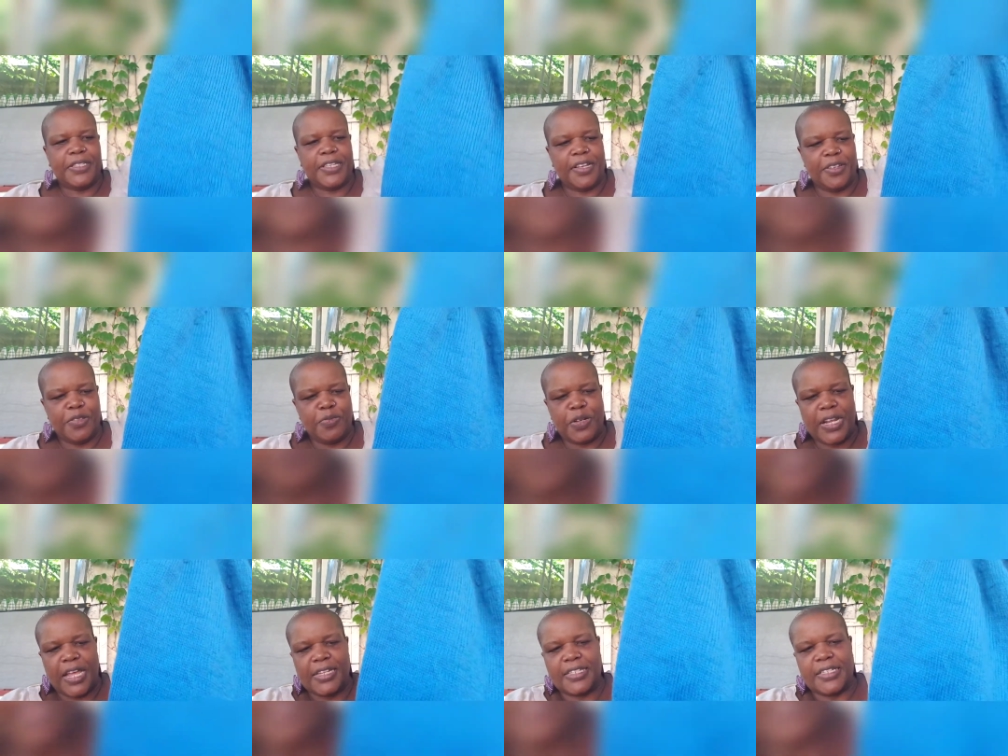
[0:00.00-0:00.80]
tell you
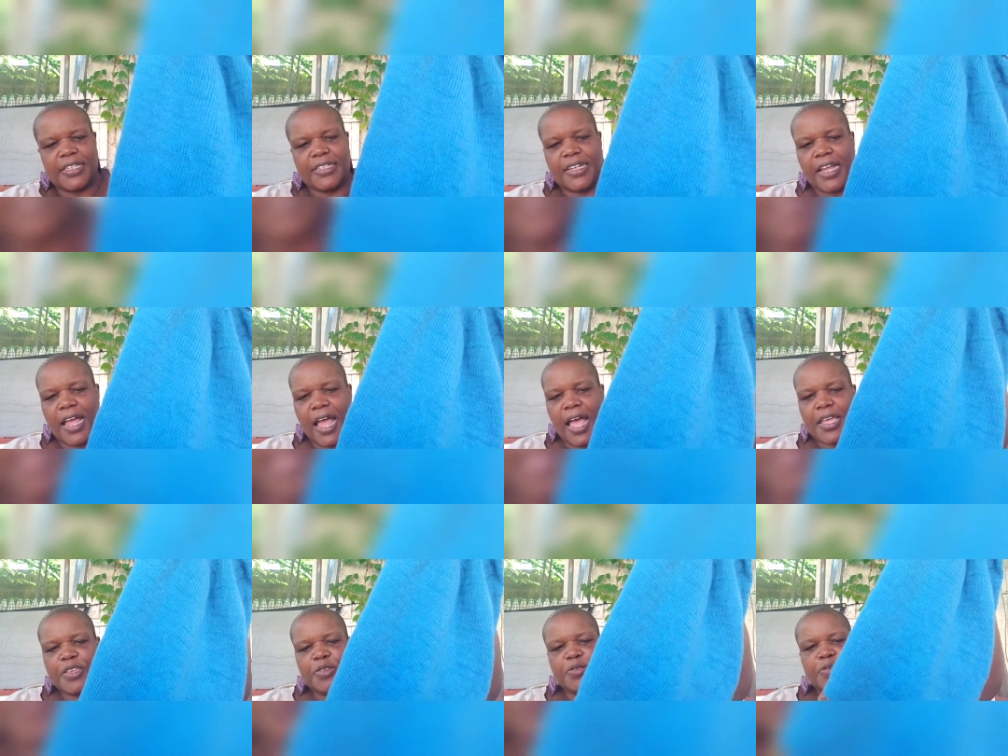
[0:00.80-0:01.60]
what I did.
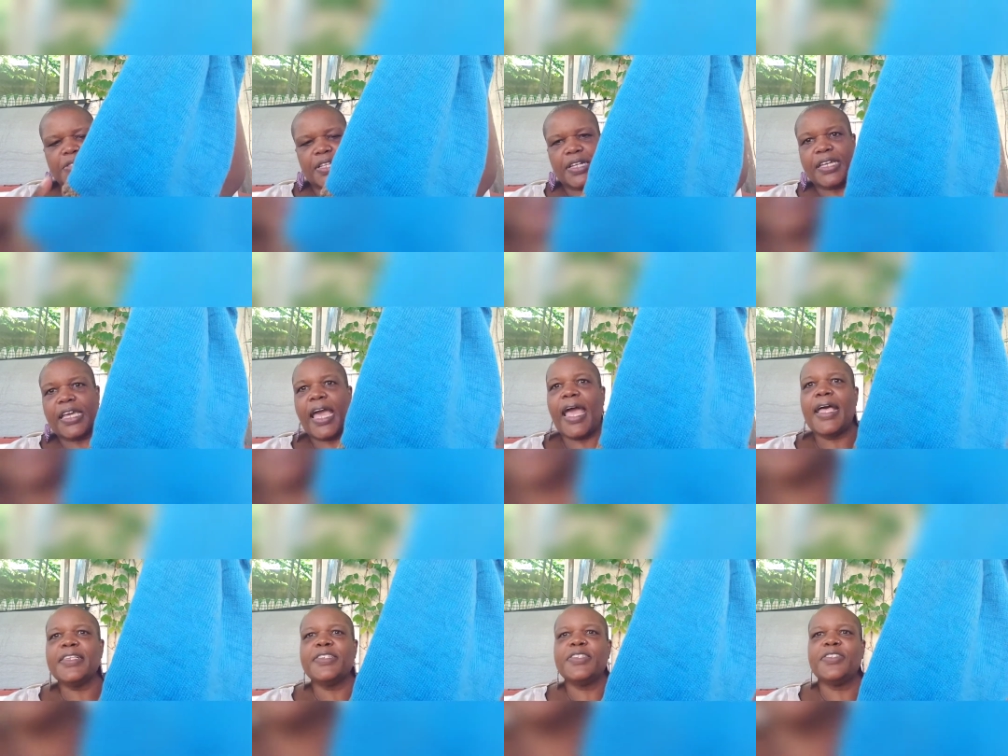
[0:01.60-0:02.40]
I used the
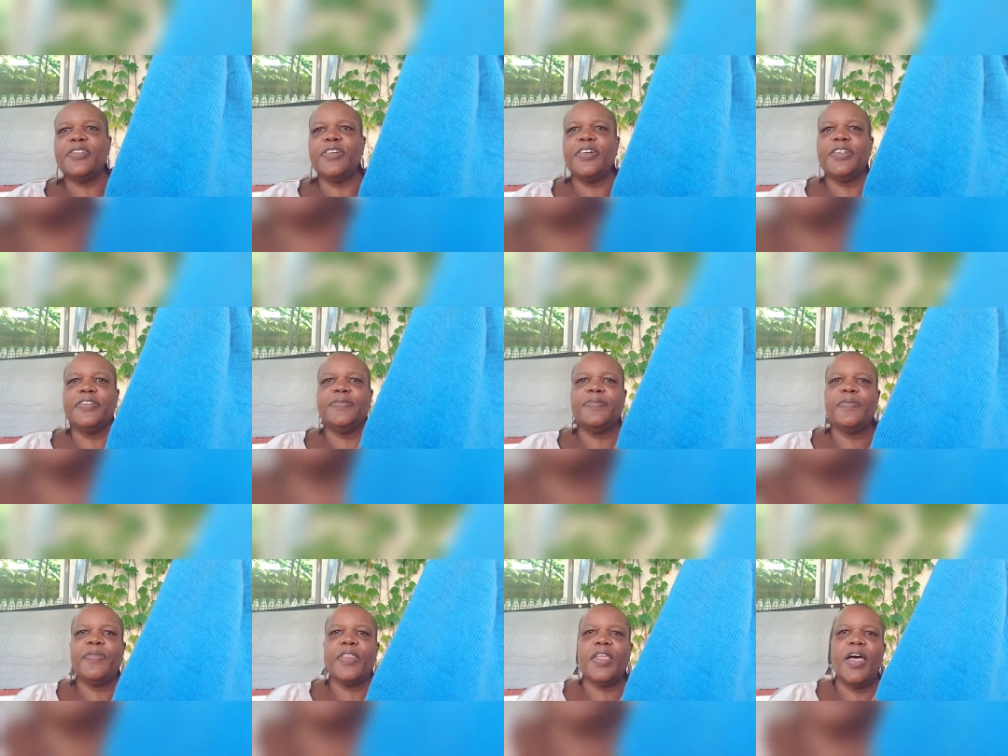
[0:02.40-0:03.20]
cast on
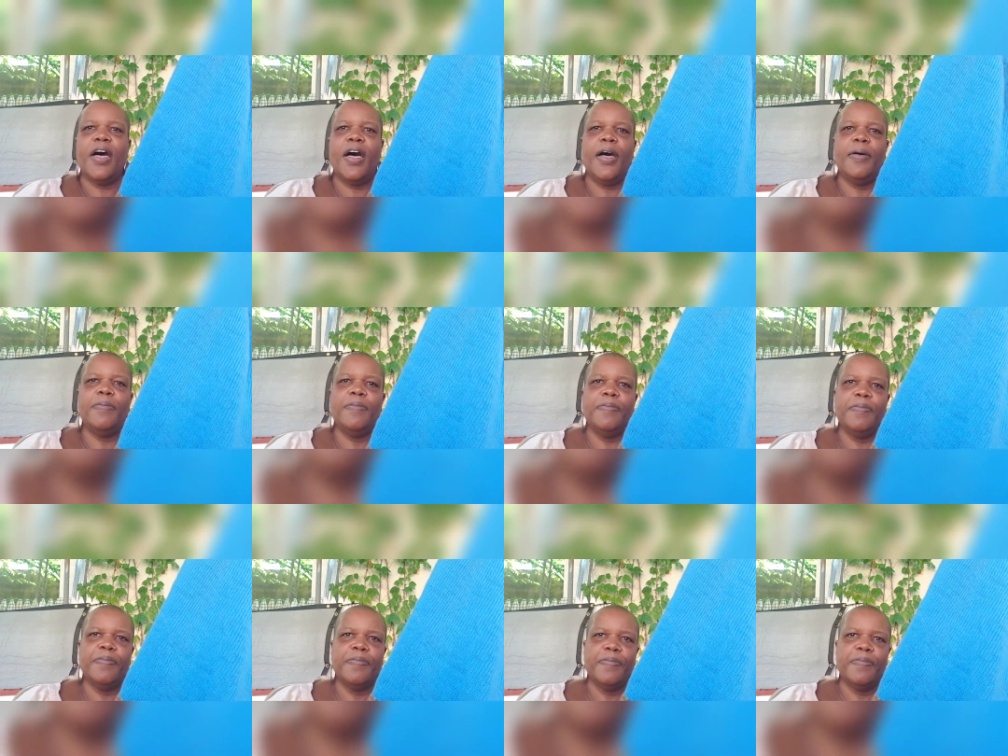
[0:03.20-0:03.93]
um,